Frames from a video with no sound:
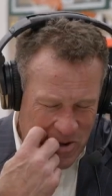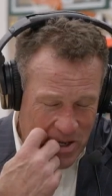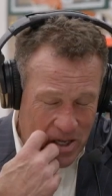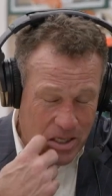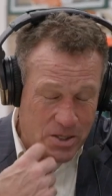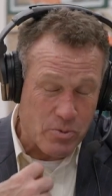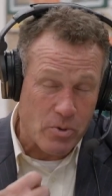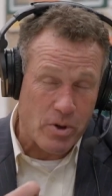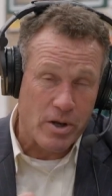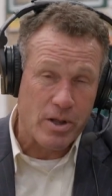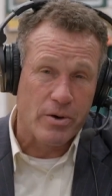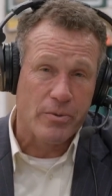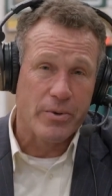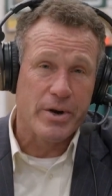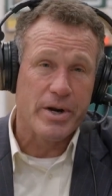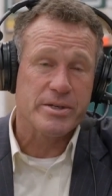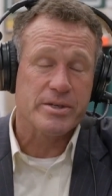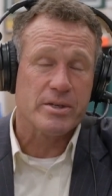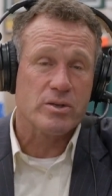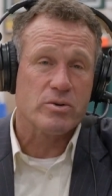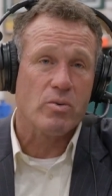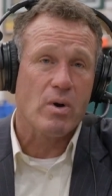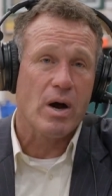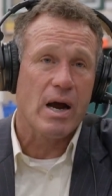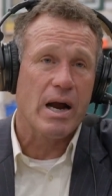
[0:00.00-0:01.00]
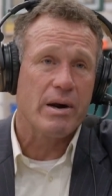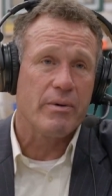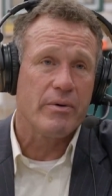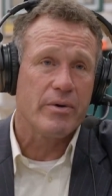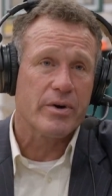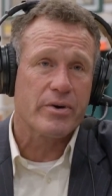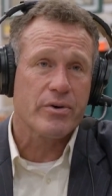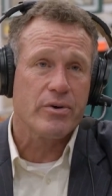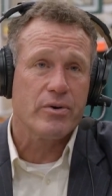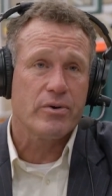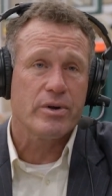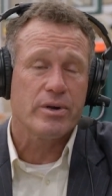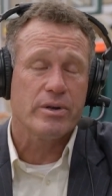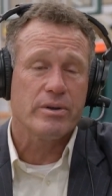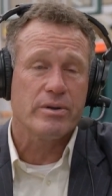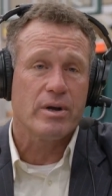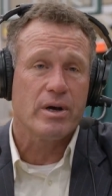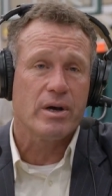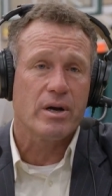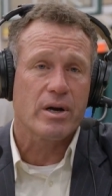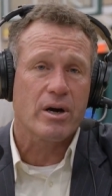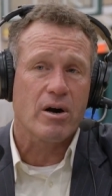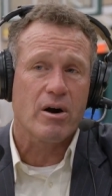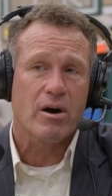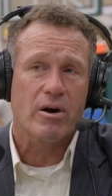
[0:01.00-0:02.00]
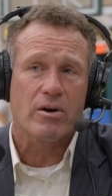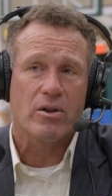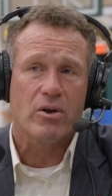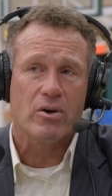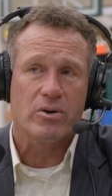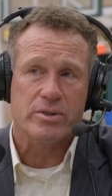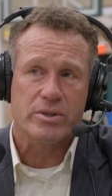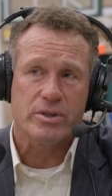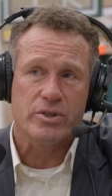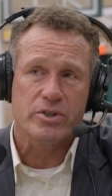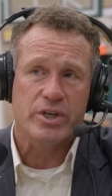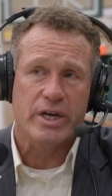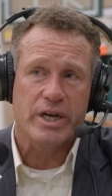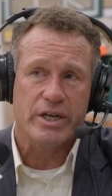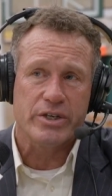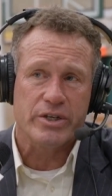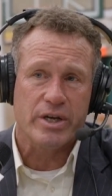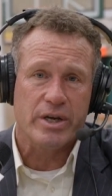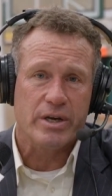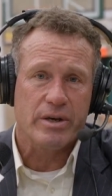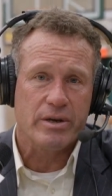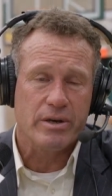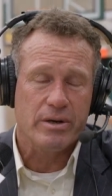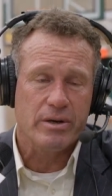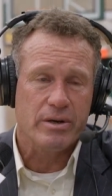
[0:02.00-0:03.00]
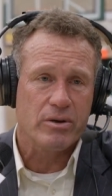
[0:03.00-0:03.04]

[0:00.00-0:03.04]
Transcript: That's one of the reasons why I recruited uh, Carlos and JJ.